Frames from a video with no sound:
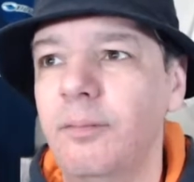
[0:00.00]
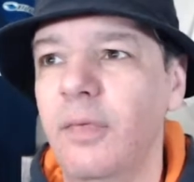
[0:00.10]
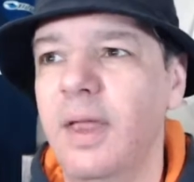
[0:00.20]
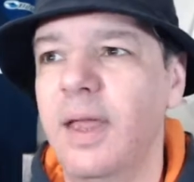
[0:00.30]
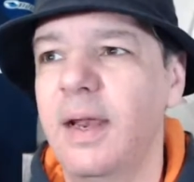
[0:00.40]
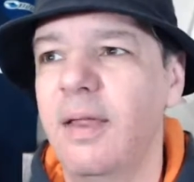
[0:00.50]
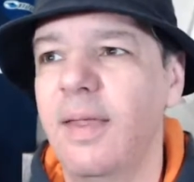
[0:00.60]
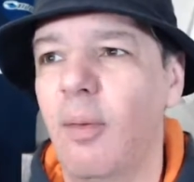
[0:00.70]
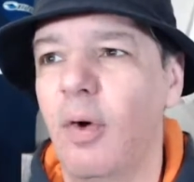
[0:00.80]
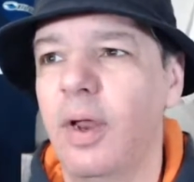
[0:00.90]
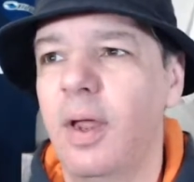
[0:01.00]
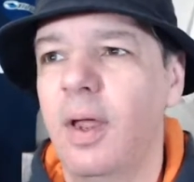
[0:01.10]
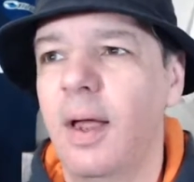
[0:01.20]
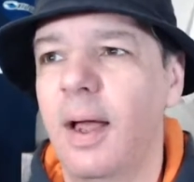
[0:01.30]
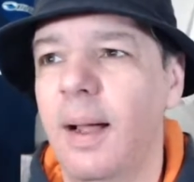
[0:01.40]
in that one.
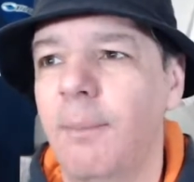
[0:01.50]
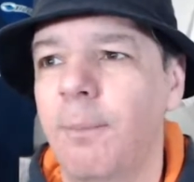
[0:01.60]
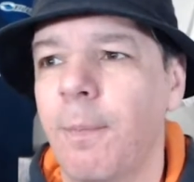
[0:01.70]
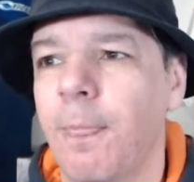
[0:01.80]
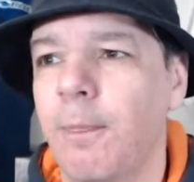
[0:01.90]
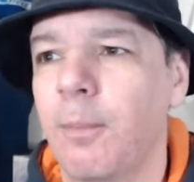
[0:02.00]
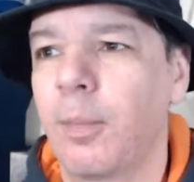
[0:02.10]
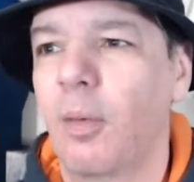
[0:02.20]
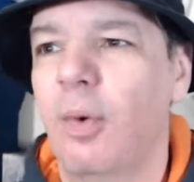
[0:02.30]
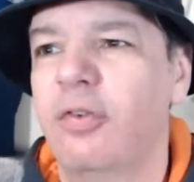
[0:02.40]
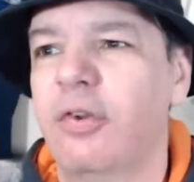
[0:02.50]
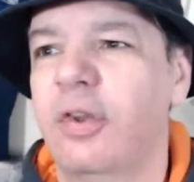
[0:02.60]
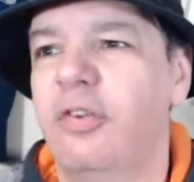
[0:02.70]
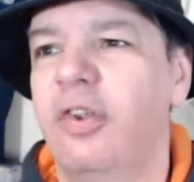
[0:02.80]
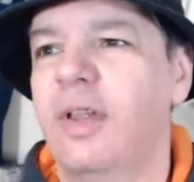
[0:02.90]

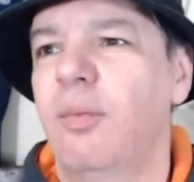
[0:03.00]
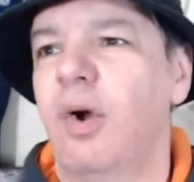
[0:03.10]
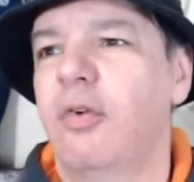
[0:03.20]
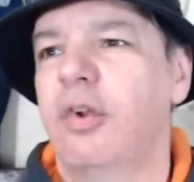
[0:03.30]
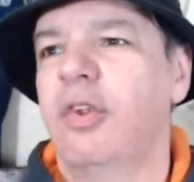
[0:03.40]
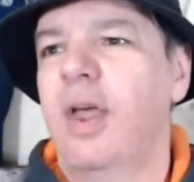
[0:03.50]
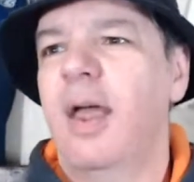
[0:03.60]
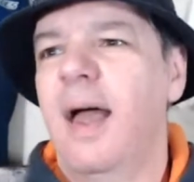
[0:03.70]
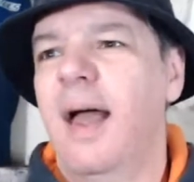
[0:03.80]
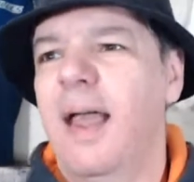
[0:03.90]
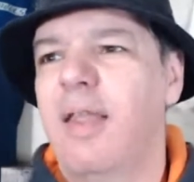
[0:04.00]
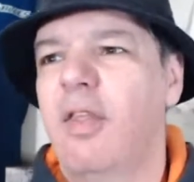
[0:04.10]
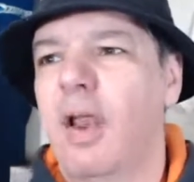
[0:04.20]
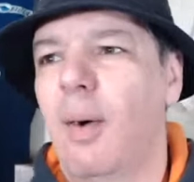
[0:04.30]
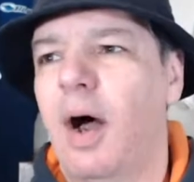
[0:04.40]
Western Sydney Wanderers in the
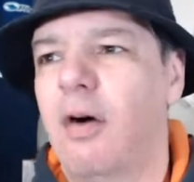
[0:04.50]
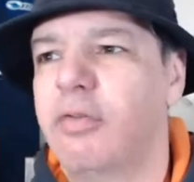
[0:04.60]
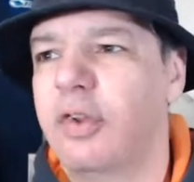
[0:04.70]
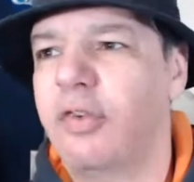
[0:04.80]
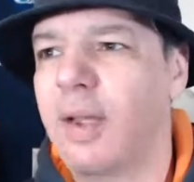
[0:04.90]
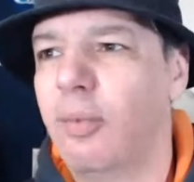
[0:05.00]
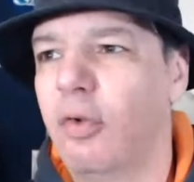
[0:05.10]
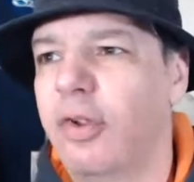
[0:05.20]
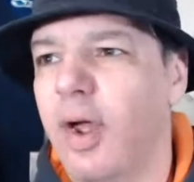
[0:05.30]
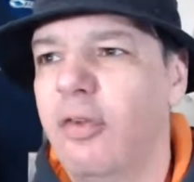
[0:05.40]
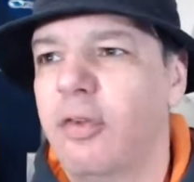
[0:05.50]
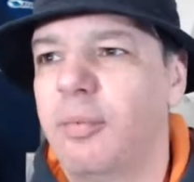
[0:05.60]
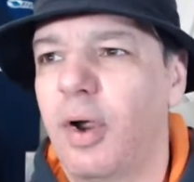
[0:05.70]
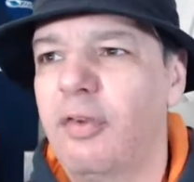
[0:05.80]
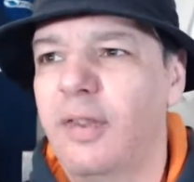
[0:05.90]
lower half of the table, so
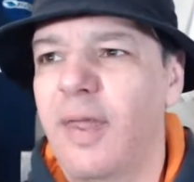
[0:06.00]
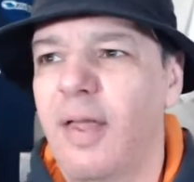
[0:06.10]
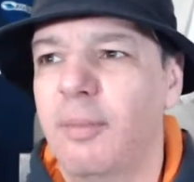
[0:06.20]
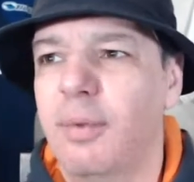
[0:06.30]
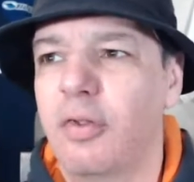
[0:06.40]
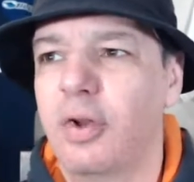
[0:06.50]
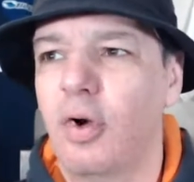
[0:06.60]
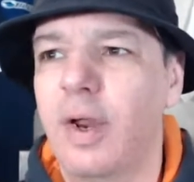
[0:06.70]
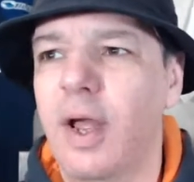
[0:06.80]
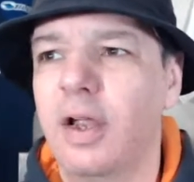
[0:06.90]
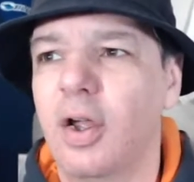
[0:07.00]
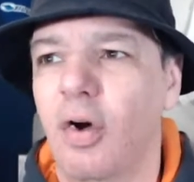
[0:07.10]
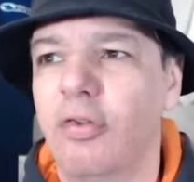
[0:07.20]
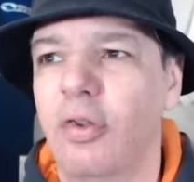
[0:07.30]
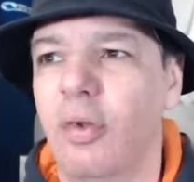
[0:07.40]
unsurprising there that Perth Glory
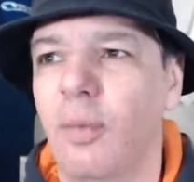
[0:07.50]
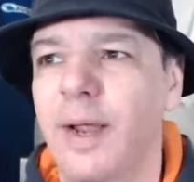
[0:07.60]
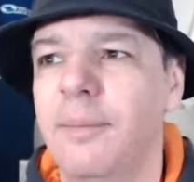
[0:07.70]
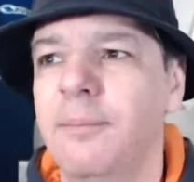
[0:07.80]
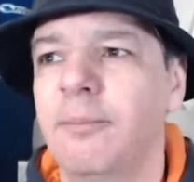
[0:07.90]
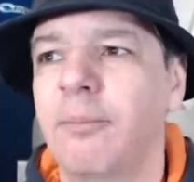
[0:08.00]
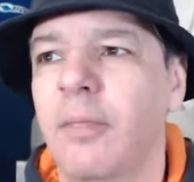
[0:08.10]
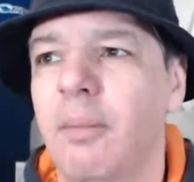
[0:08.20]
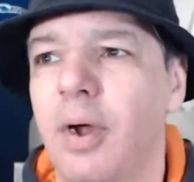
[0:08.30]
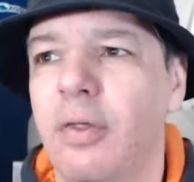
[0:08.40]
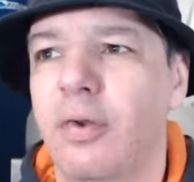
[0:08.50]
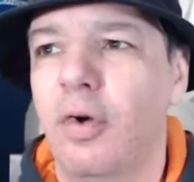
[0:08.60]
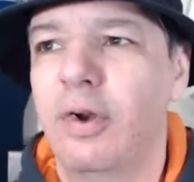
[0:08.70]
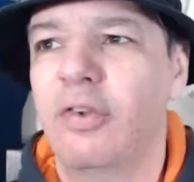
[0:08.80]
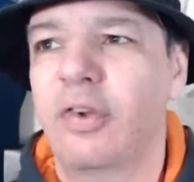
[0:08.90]
got the win. Perth
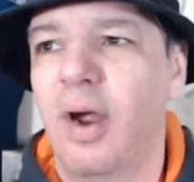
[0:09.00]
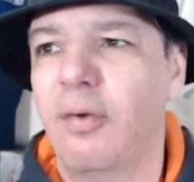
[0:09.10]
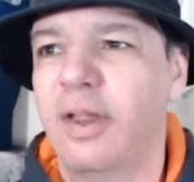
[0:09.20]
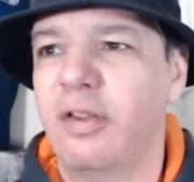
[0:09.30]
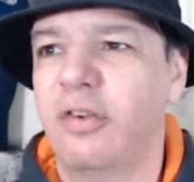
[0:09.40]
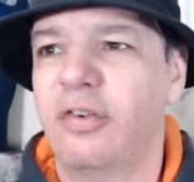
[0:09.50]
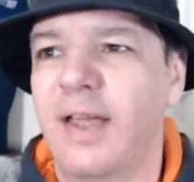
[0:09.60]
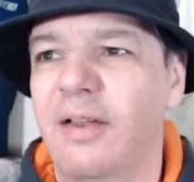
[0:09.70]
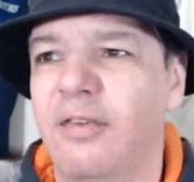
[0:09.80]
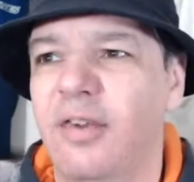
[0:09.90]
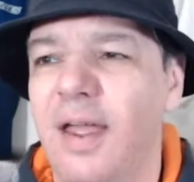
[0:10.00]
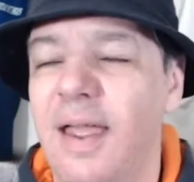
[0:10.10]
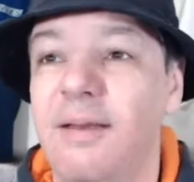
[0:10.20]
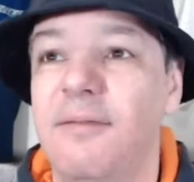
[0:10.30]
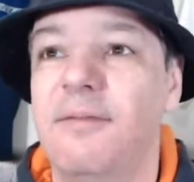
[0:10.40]
Glory is currently sat
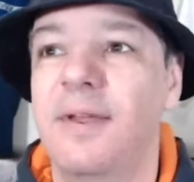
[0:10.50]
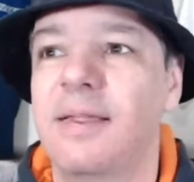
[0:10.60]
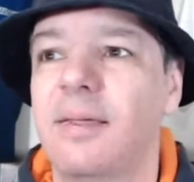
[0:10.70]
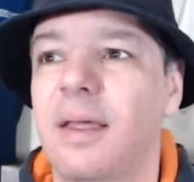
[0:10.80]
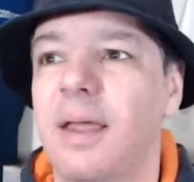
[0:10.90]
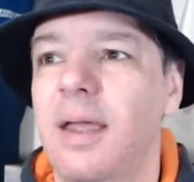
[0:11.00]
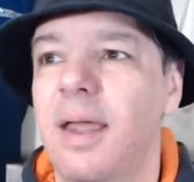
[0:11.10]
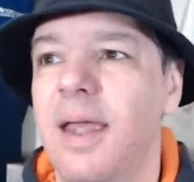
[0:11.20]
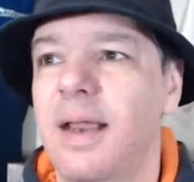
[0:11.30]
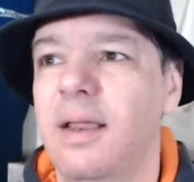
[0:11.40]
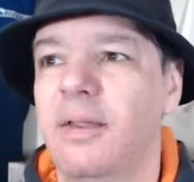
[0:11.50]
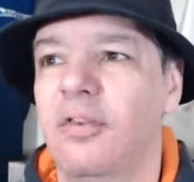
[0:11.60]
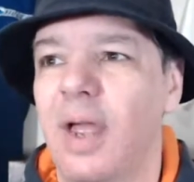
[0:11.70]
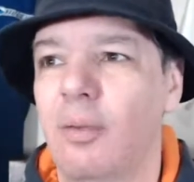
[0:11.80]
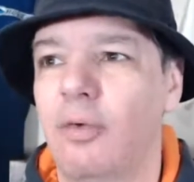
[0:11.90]
in 5th in the
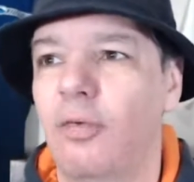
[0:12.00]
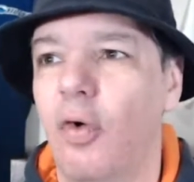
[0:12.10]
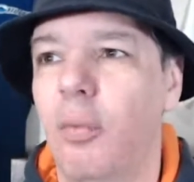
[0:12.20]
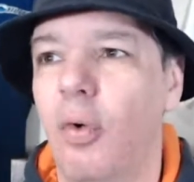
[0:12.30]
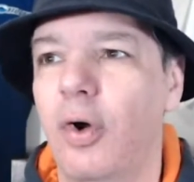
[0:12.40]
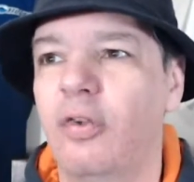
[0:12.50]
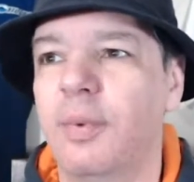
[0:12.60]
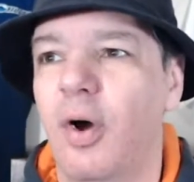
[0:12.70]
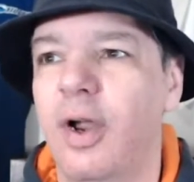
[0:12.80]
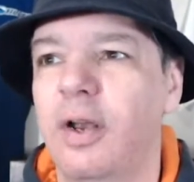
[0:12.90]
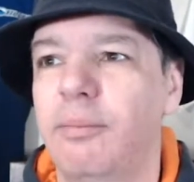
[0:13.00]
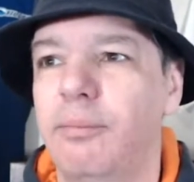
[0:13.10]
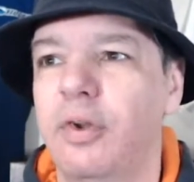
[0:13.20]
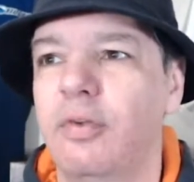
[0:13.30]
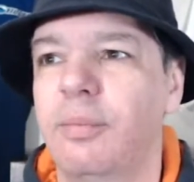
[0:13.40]
table, 4 points behind
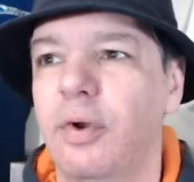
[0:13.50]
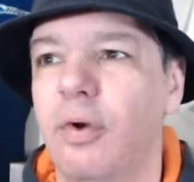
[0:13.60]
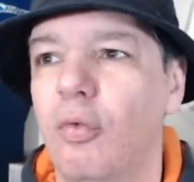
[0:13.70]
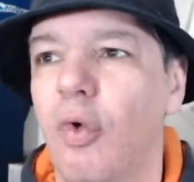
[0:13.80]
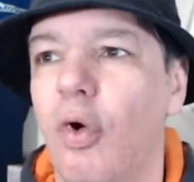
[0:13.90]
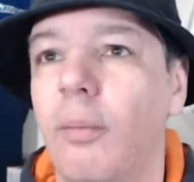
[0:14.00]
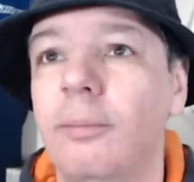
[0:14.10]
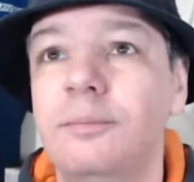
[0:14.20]
Brisbane Roar